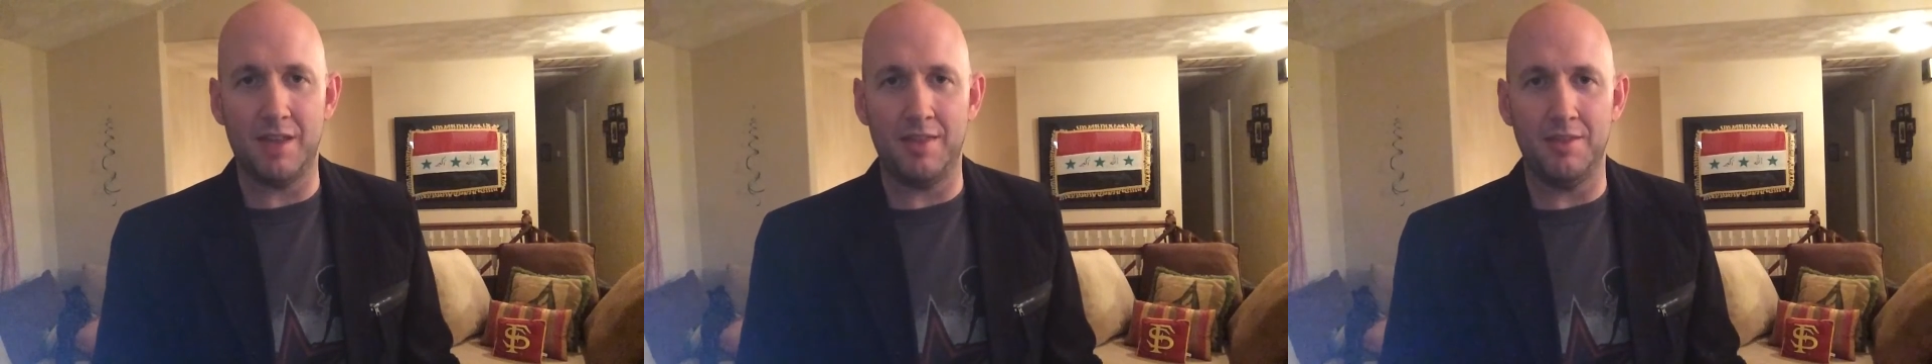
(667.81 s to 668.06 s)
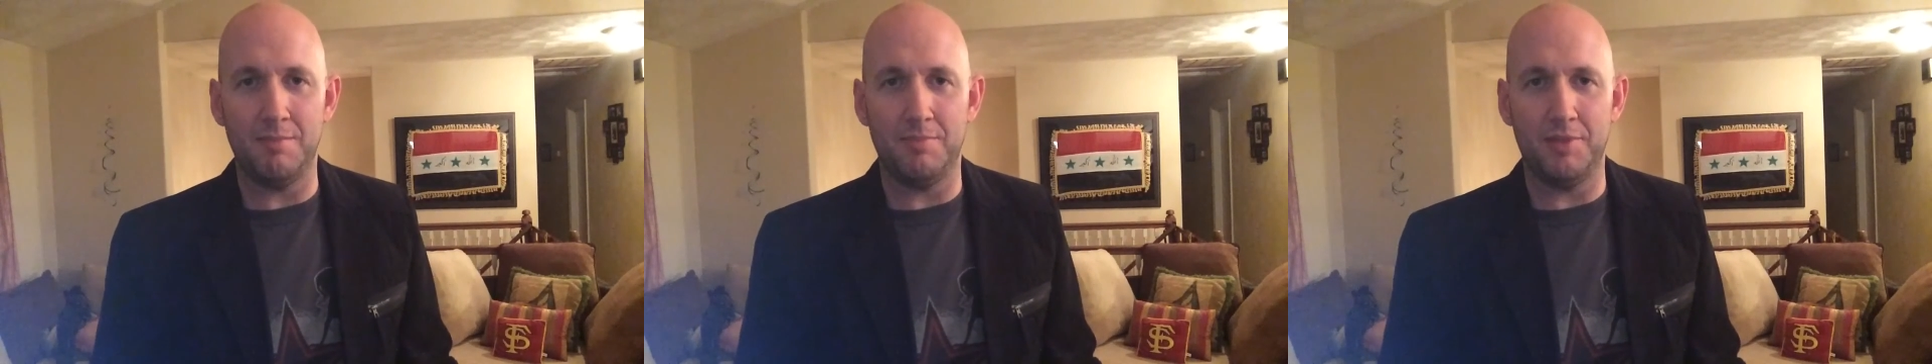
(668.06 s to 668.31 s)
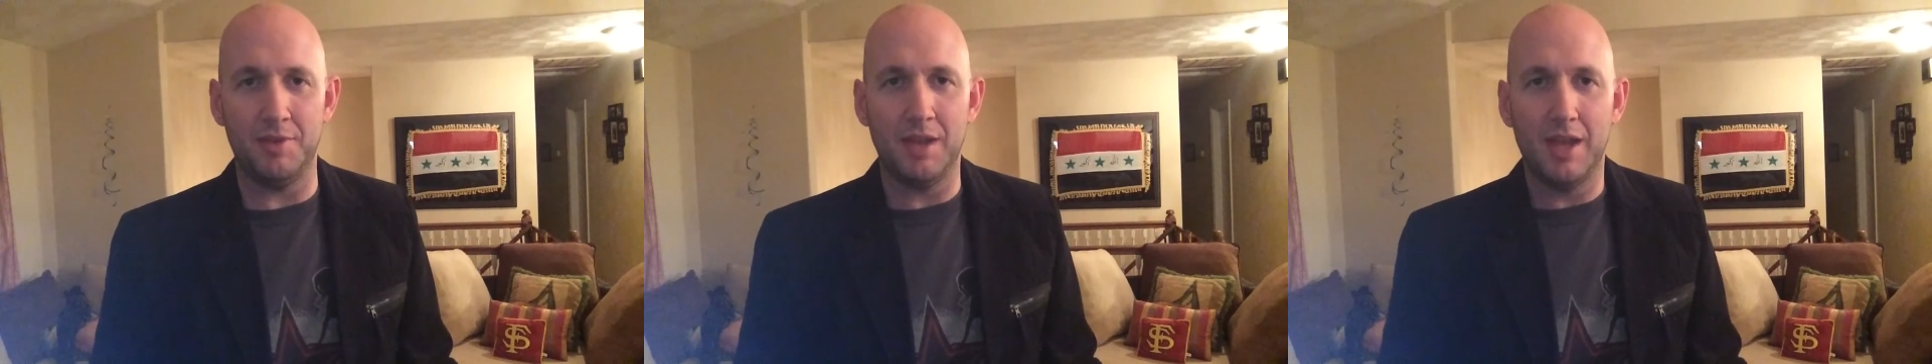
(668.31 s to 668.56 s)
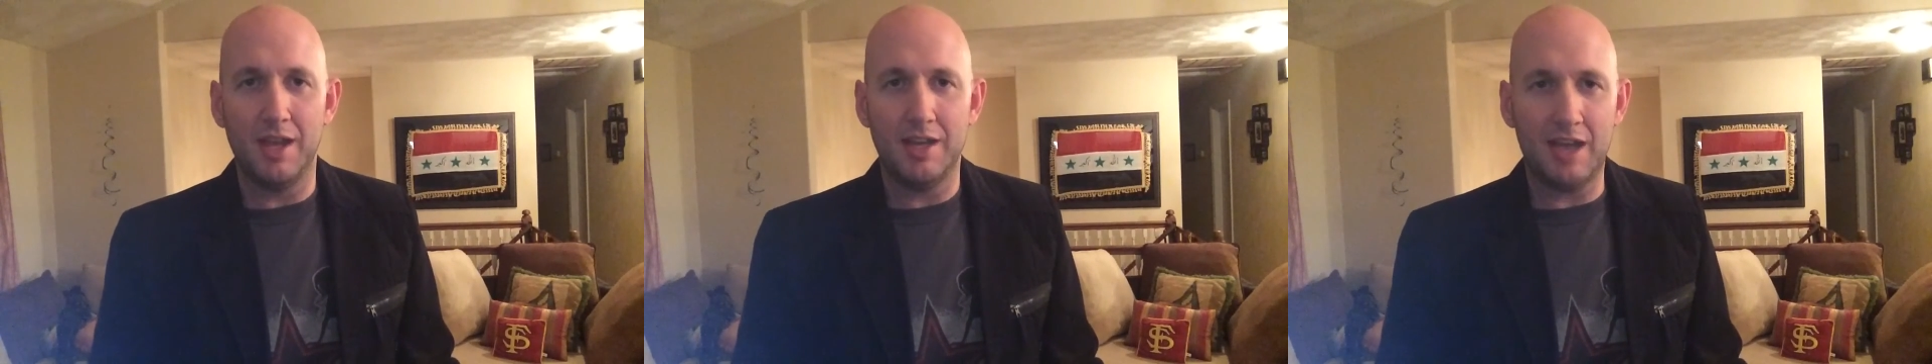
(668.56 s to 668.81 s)
And the
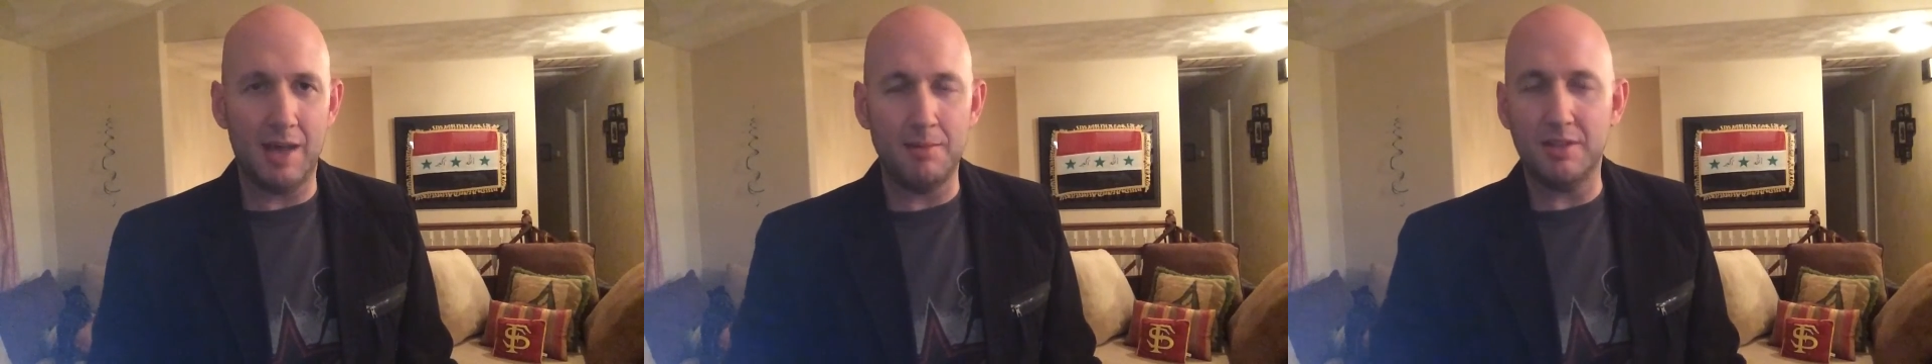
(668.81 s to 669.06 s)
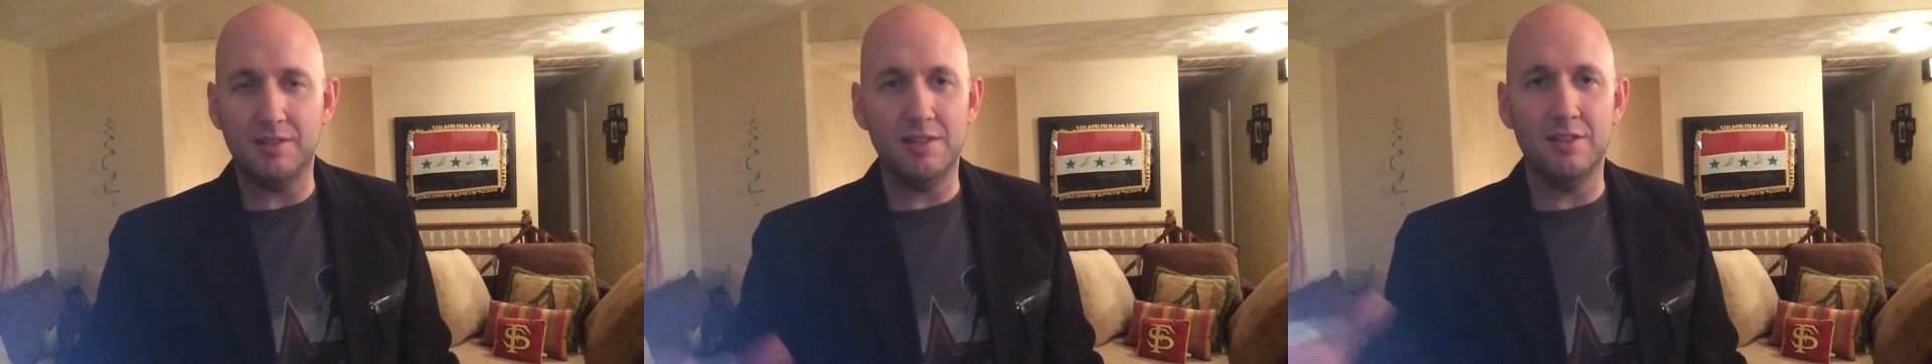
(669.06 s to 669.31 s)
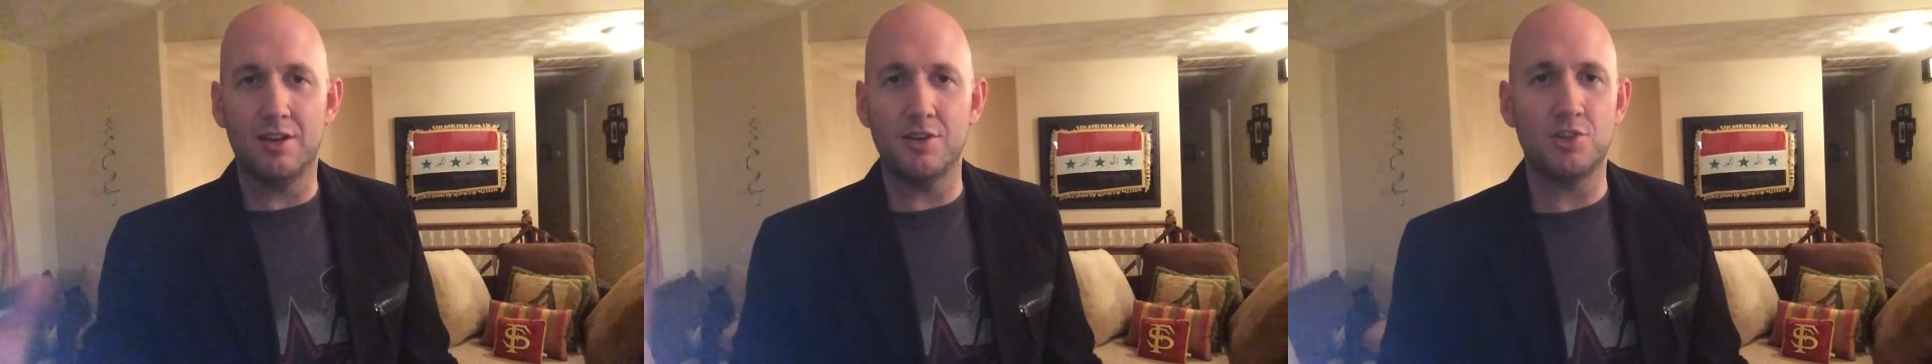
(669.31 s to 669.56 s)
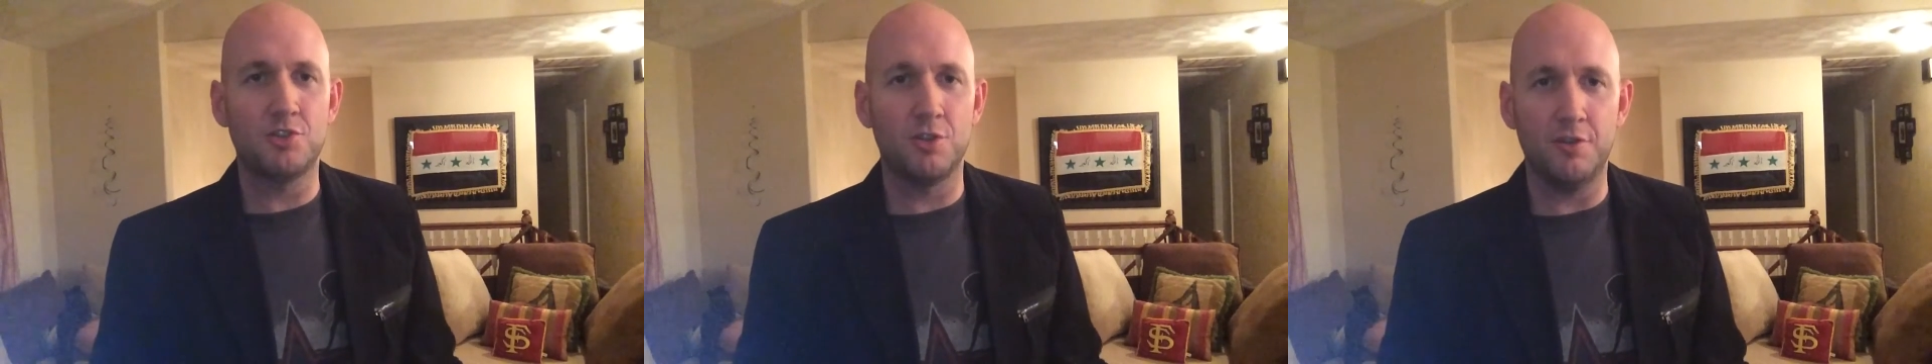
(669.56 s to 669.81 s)
comically
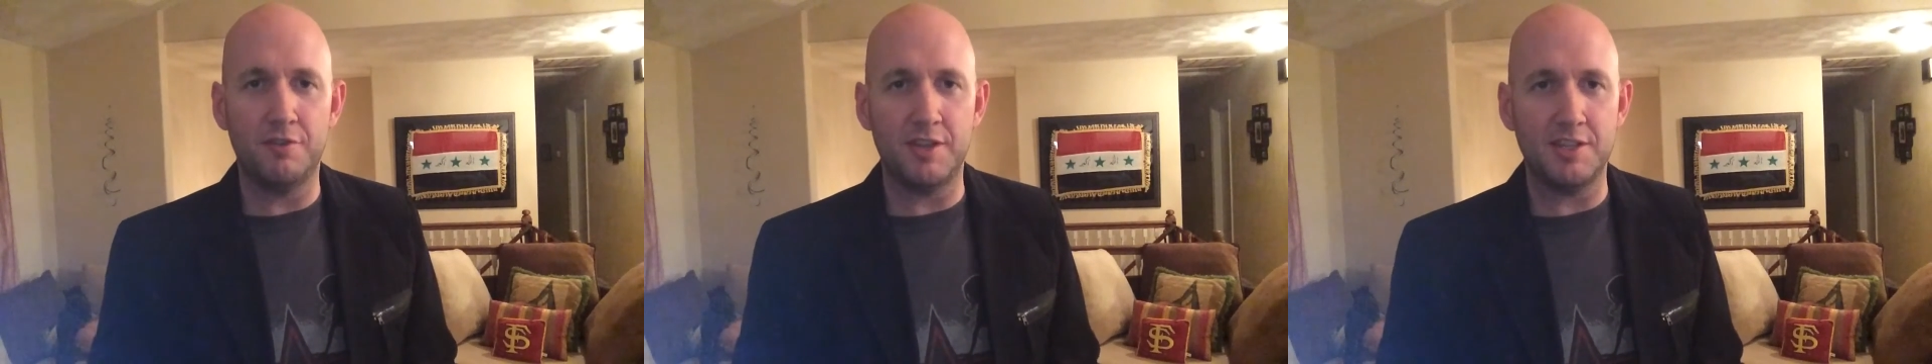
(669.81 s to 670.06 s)
large trophy